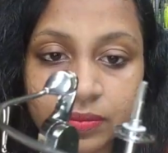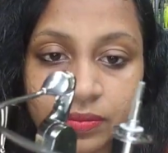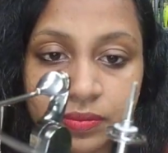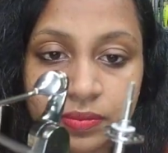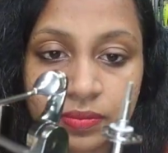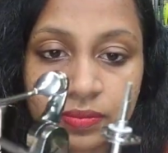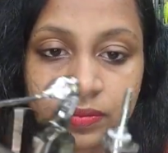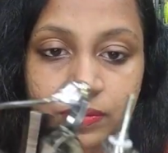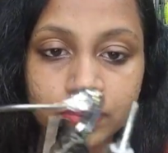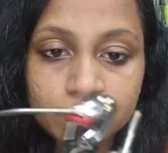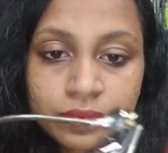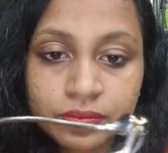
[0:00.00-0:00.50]

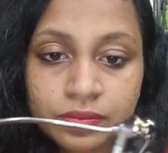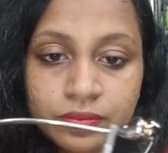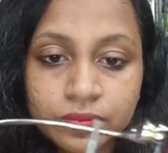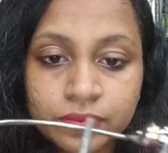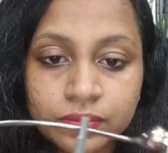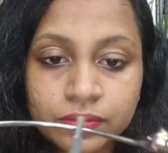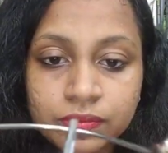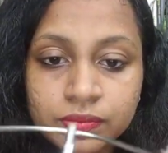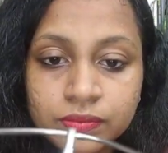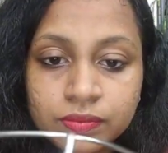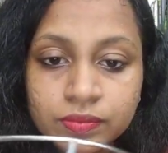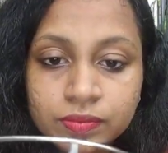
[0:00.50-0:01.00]

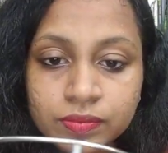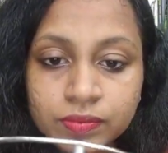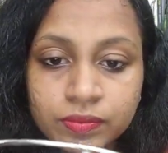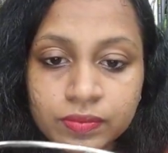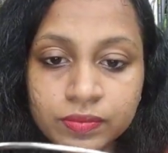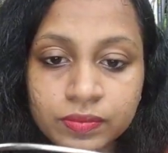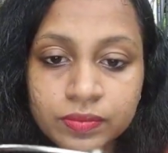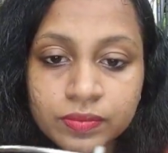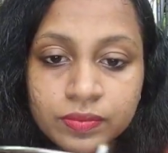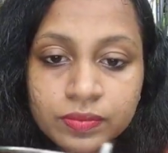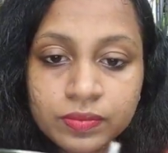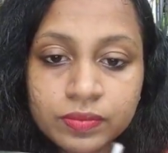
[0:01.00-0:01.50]

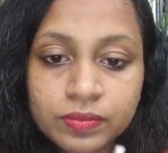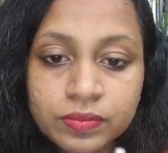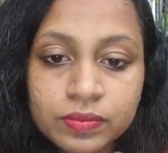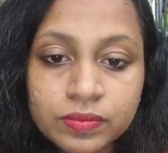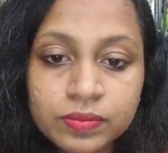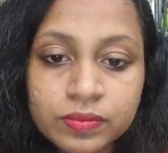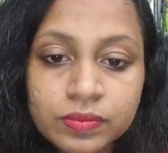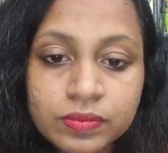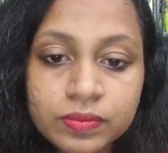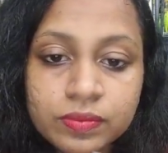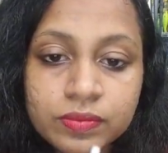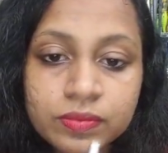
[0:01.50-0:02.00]

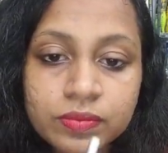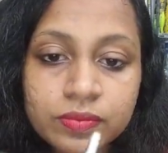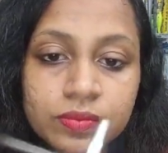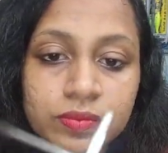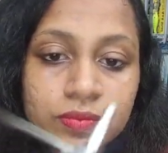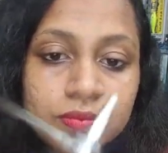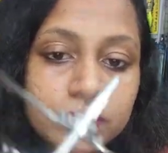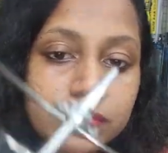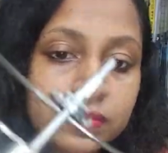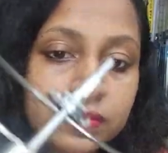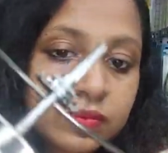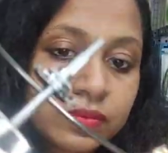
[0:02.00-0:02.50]

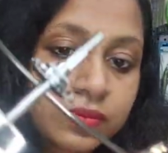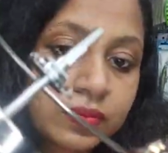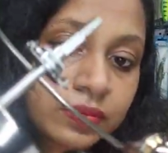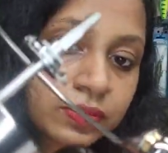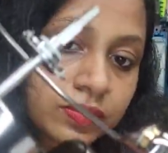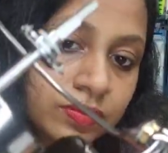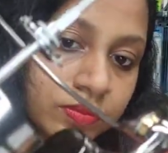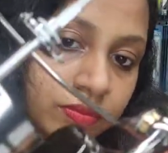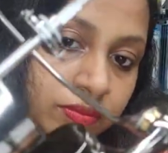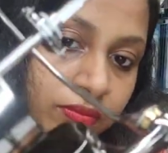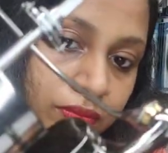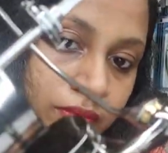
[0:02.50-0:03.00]

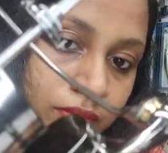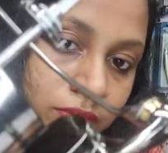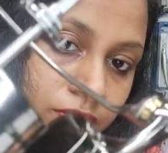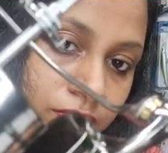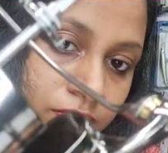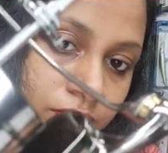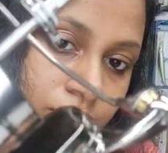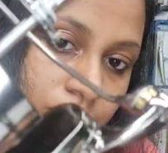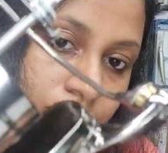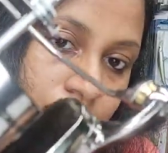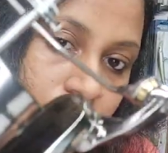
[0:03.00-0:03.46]
No one is speaking in this clip.